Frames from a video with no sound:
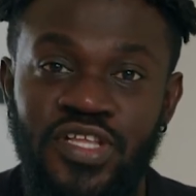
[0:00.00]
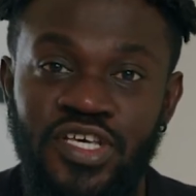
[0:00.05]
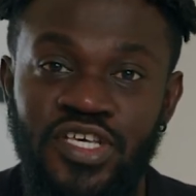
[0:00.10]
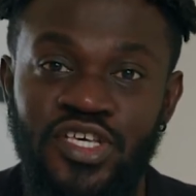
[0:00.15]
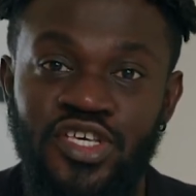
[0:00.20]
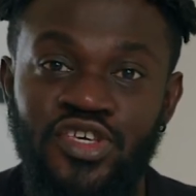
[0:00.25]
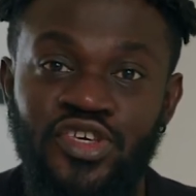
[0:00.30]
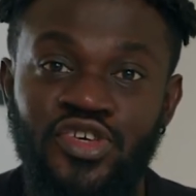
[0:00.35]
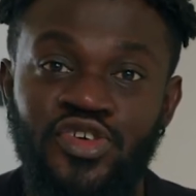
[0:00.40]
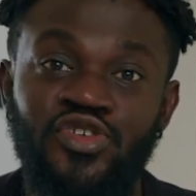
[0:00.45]
the
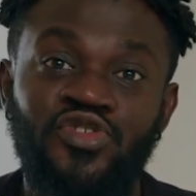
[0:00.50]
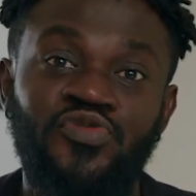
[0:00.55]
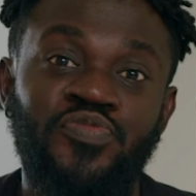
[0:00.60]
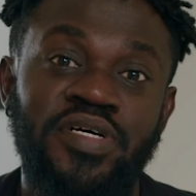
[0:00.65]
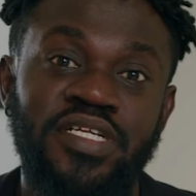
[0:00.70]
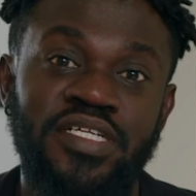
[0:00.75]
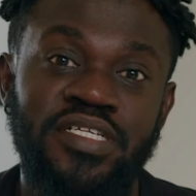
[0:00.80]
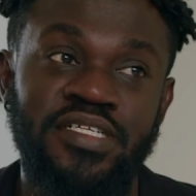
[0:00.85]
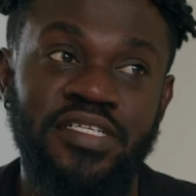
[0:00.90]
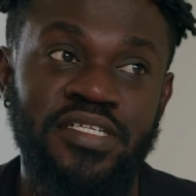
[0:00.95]

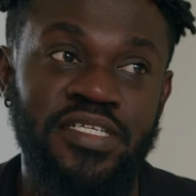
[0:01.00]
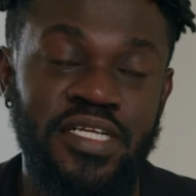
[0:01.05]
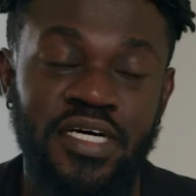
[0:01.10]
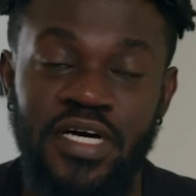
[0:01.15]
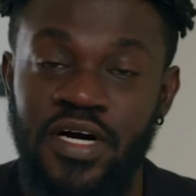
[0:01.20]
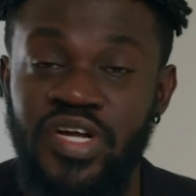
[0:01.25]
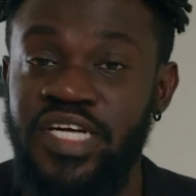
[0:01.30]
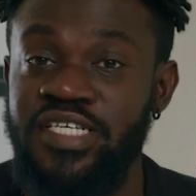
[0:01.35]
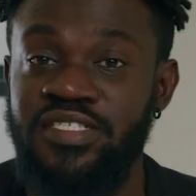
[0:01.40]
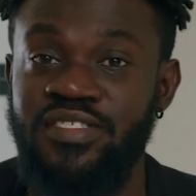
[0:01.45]
human
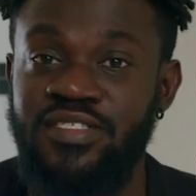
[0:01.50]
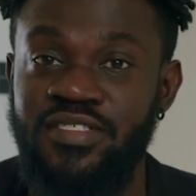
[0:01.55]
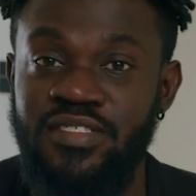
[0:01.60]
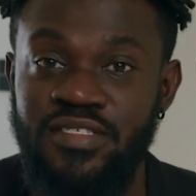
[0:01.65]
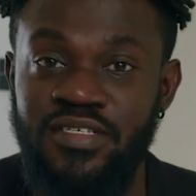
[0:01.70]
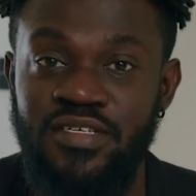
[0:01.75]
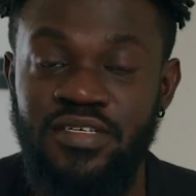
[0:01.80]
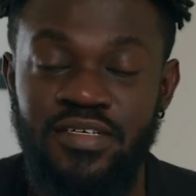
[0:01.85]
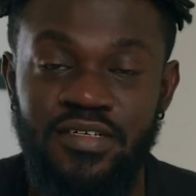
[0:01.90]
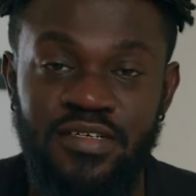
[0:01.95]

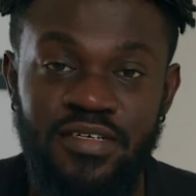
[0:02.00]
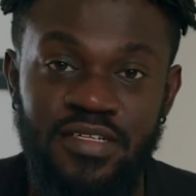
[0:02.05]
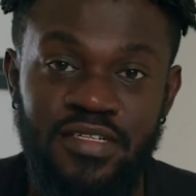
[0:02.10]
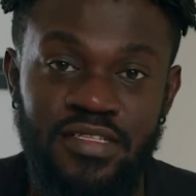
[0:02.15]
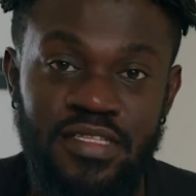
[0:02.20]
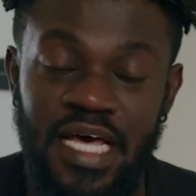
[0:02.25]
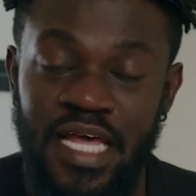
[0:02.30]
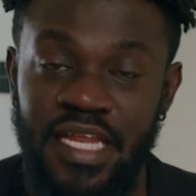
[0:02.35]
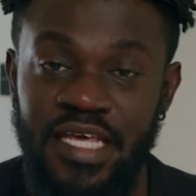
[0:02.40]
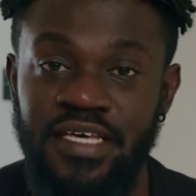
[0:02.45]
race,
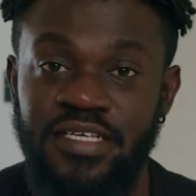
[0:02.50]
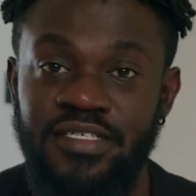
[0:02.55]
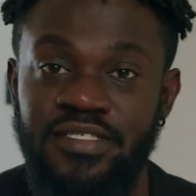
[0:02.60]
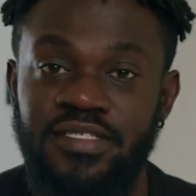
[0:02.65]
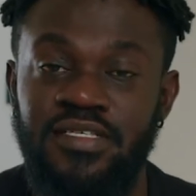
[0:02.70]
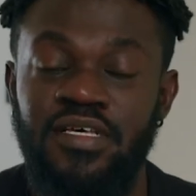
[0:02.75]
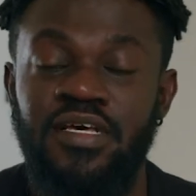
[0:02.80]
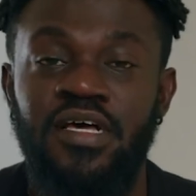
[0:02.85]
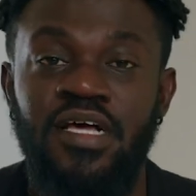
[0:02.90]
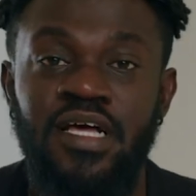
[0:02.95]
that
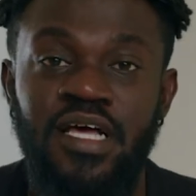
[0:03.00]
is.